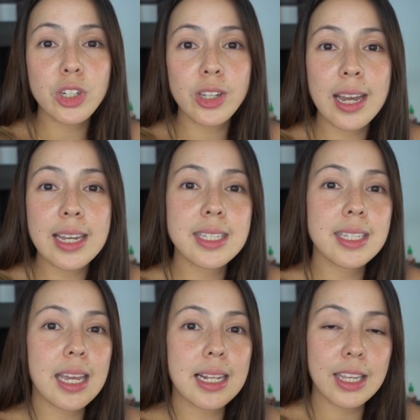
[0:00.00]
you guys
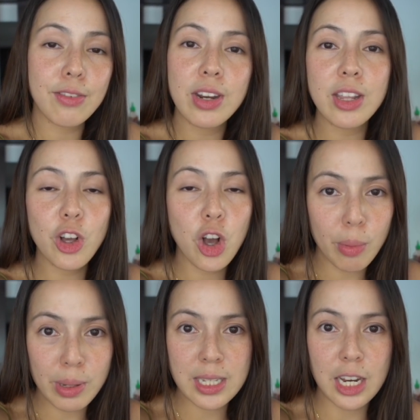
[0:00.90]
can leave it in the
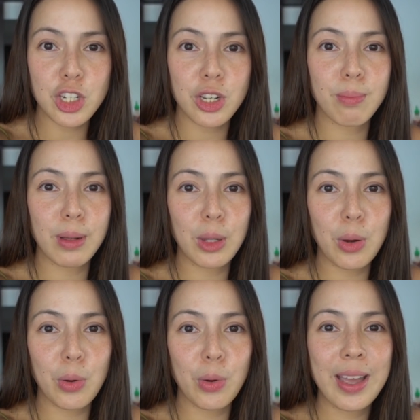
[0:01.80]
comment section
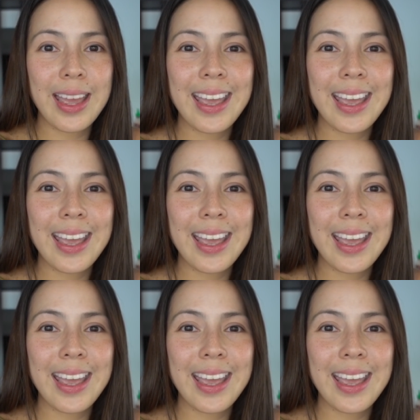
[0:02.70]
below.